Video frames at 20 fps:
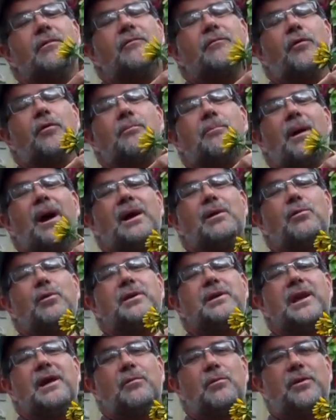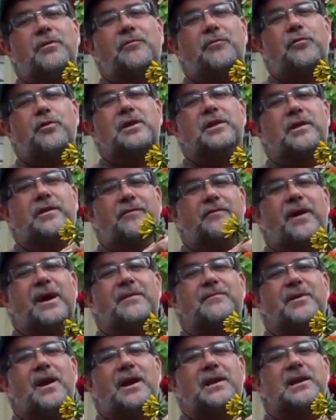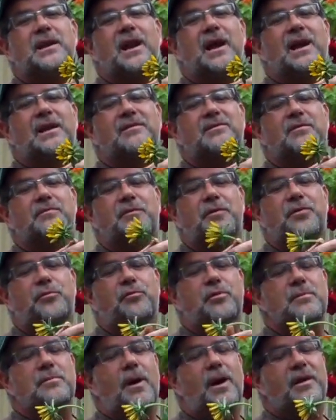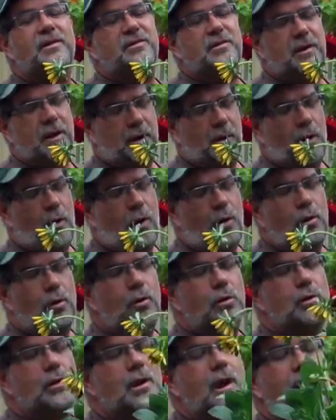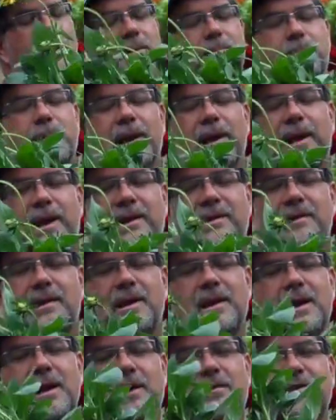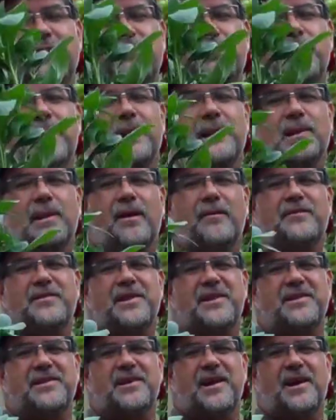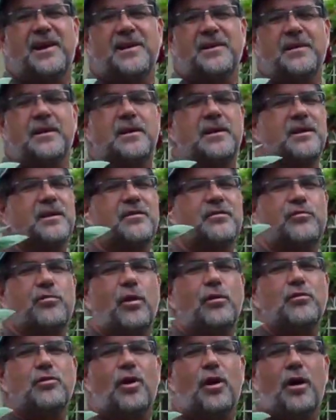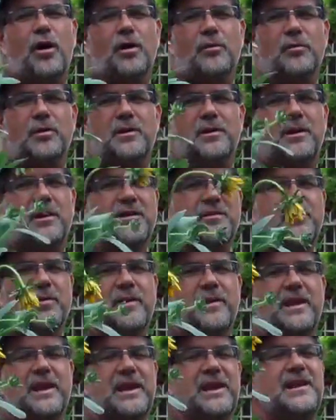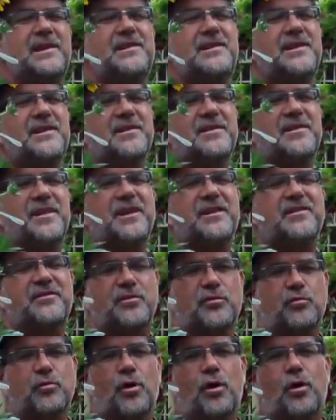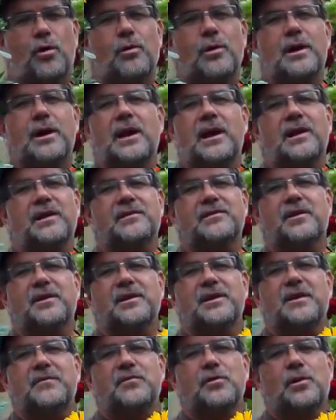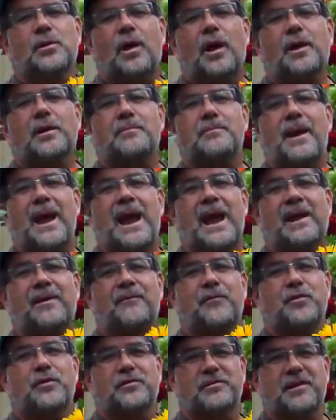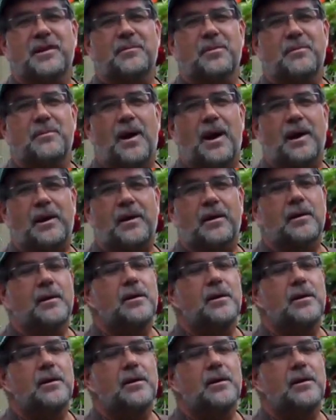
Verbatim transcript: for buy one get one free. They're $5.99, so for three bucks you get a whole lot of plant. And this plant loves the sun. It's drought tolerant. It's one of the easiest things to grow, and it's going to give you a lot of bang for your summer duck.